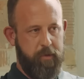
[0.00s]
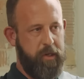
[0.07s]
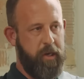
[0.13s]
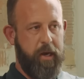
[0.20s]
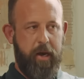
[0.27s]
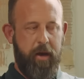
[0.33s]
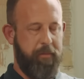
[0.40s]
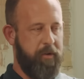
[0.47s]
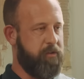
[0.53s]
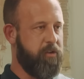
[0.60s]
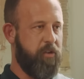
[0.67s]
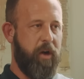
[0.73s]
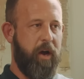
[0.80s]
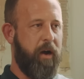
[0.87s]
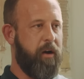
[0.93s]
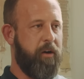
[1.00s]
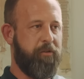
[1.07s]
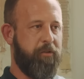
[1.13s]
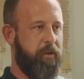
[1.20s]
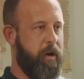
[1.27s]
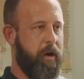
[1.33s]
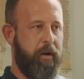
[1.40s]
Yeah, so the
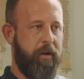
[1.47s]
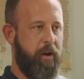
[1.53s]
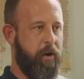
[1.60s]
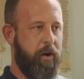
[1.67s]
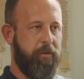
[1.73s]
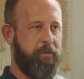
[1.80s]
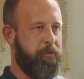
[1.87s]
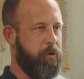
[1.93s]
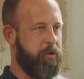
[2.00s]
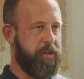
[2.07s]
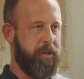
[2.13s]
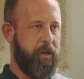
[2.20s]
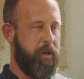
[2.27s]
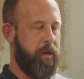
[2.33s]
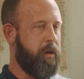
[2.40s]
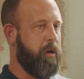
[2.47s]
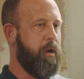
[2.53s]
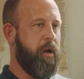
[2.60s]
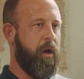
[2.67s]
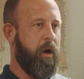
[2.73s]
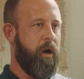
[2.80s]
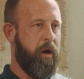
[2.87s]
highlights were there. I was fortunate.
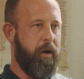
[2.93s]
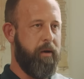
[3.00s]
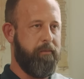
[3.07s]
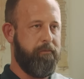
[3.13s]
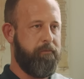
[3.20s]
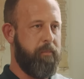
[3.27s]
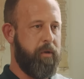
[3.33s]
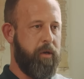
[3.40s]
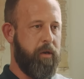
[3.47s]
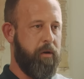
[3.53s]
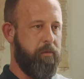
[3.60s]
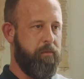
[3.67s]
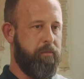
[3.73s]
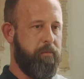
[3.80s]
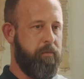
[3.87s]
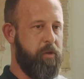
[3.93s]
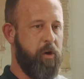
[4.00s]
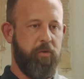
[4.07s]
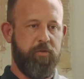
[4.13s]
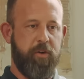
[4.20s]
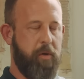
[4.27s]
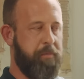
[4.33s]

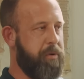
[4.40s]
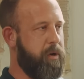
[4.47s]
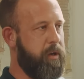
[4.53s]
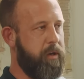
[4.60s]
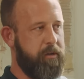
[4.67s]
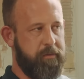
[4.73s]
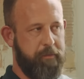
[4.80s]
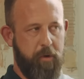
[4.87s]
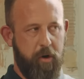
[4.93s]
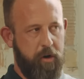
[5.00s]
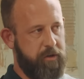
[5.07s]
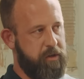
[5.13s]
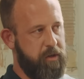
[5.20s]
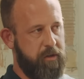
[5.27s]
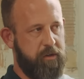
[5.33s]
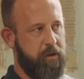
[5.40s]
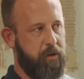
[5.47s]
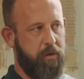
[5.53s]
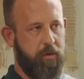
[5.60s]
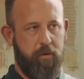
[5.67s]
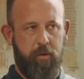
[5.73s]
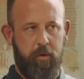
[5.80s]
Those companies merged and
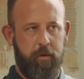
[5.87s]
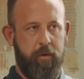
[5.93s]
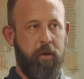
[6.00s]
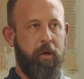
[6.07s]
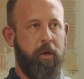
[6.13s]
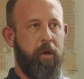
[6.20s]
sold.